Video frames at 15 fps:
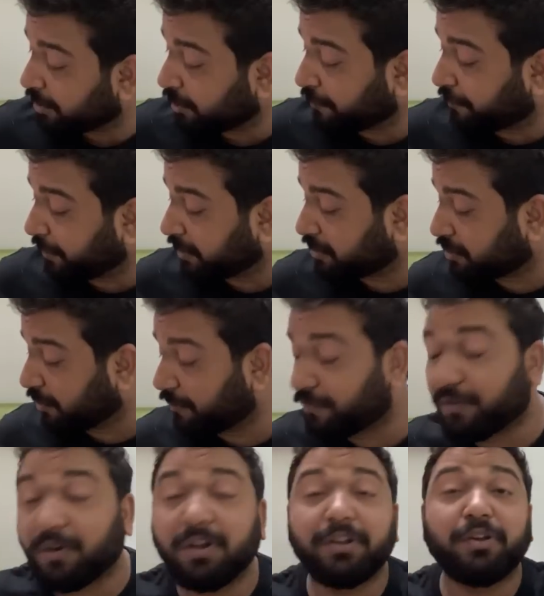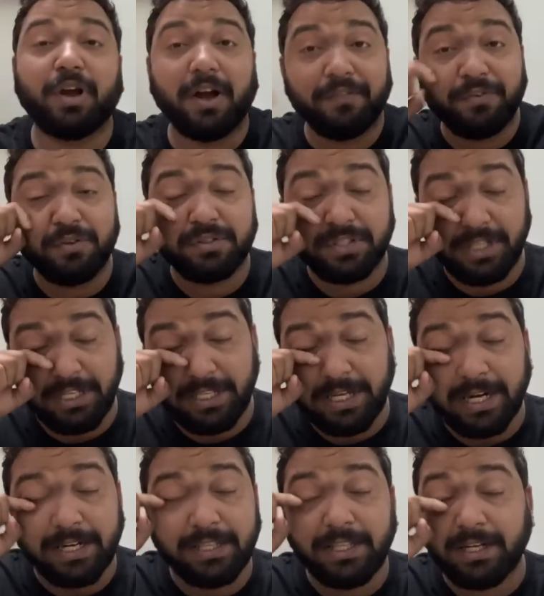So first of all, you have to see
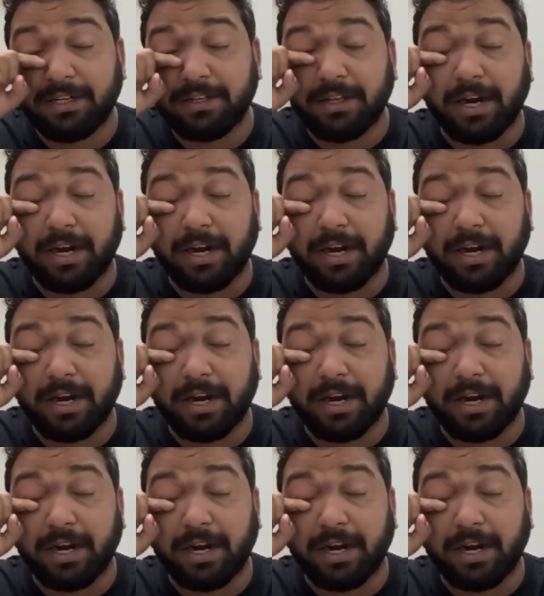that that